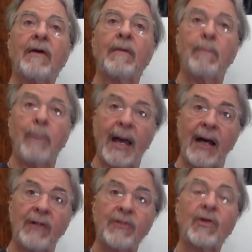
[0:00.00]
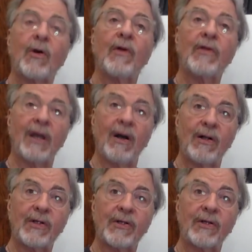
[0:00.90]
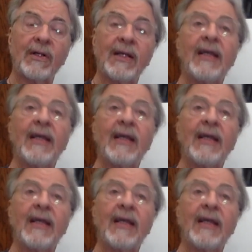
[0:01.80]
bound on the altar